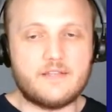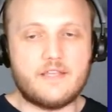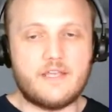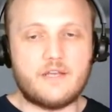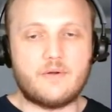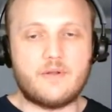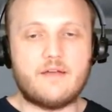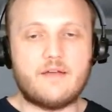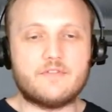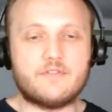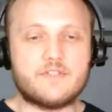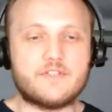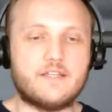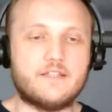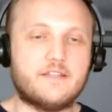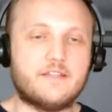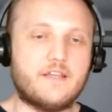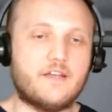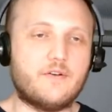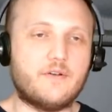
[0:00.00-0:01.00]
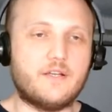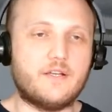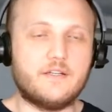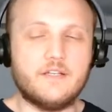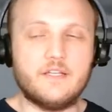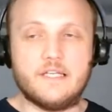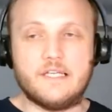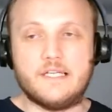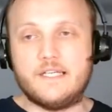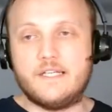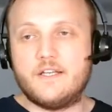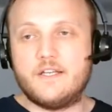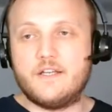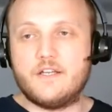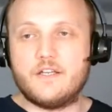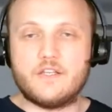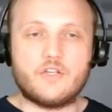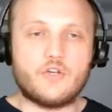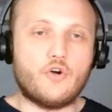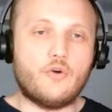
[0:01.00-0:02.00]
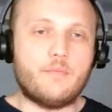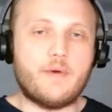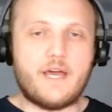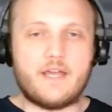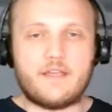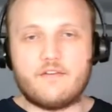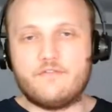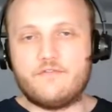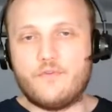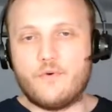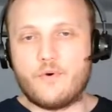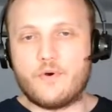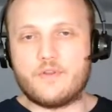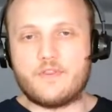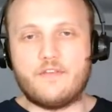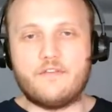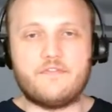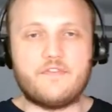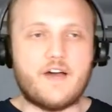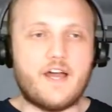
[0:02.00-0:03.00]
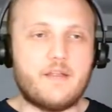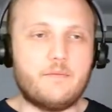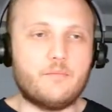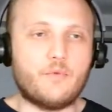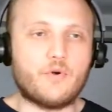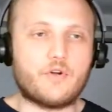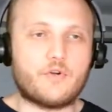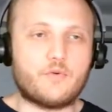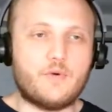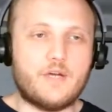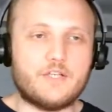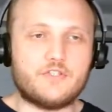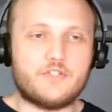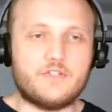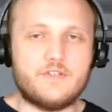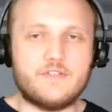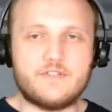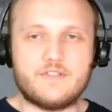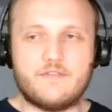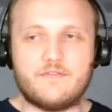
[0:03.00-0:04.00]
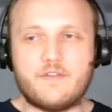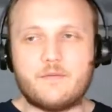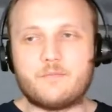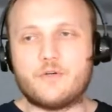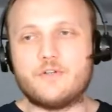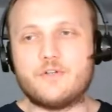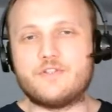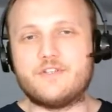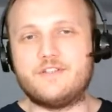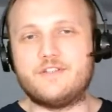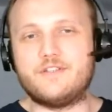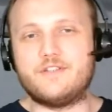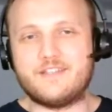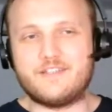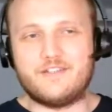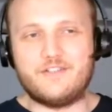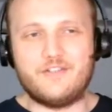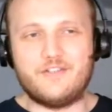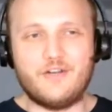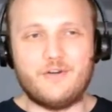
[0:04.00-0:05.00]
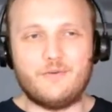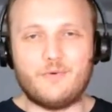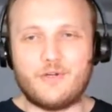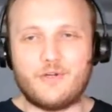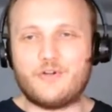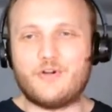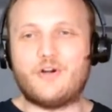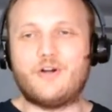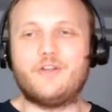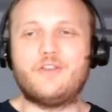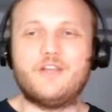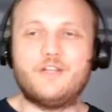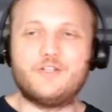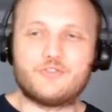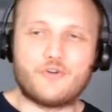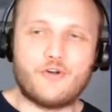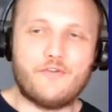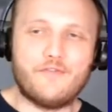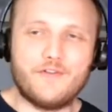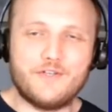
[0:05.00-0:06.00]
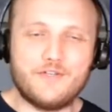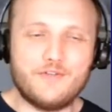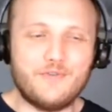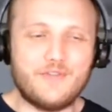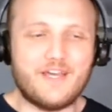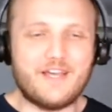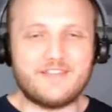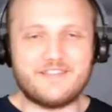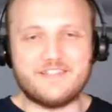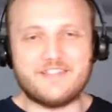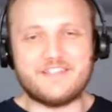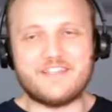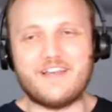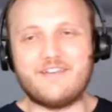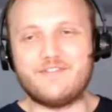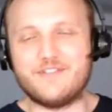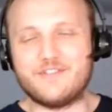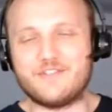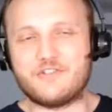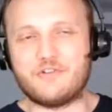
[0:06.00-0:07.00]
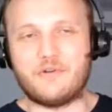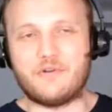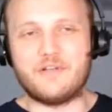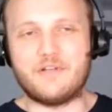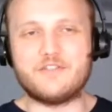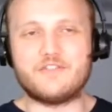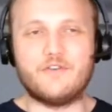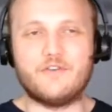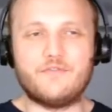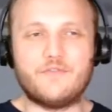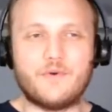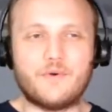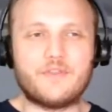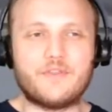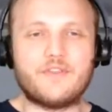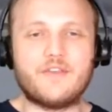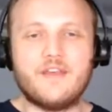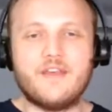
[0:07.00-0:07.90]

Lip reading: They don't have to sit there and go back and forth and find more questions if the person doesn't know what car they drove in 2007, so on and so forth.